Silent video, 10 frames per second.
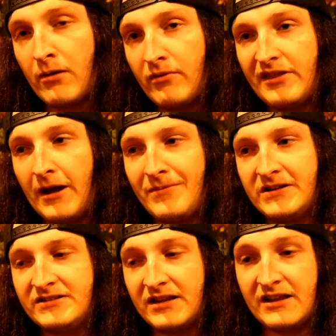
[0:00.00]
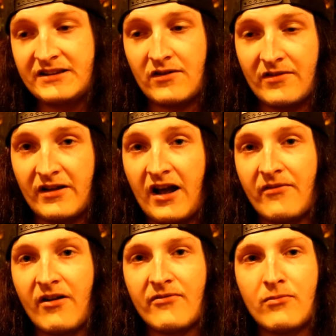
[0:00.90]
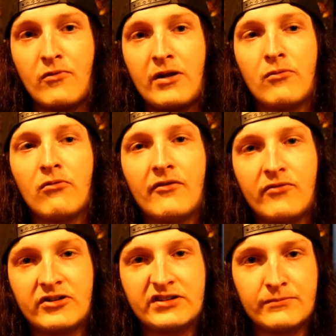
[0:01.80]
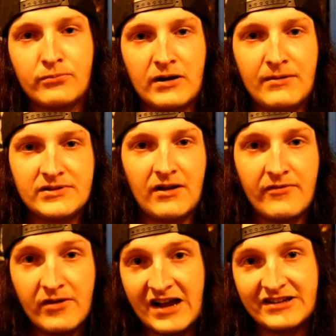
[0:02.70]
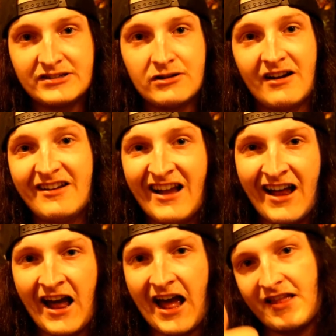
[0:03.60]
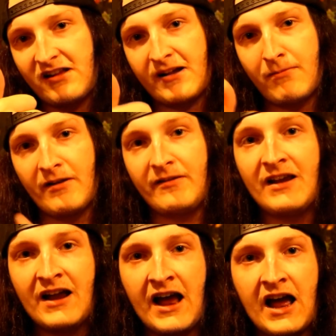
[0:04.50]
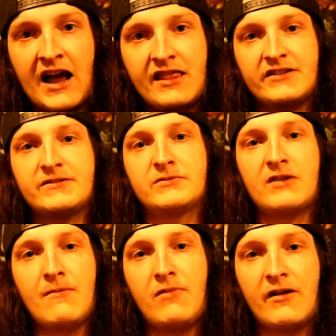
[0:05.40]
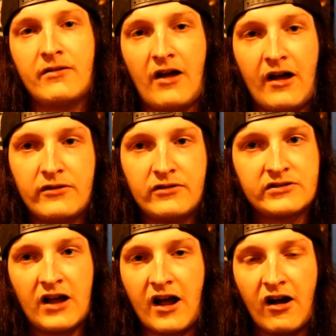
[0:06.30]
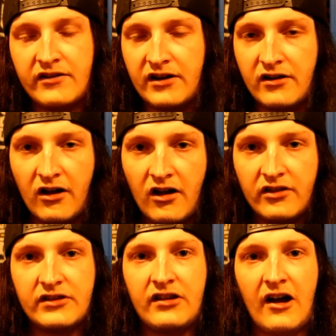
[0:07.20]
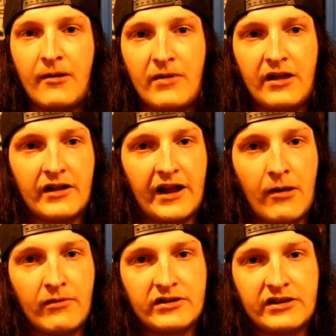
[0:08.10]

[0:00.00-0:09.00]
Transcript: with that being said, that's everything I've got from week one for Supreme. So if you guys enjoyed, hit that like button, hit that subscribe button. I do this kind of content all the time, and I can't wait to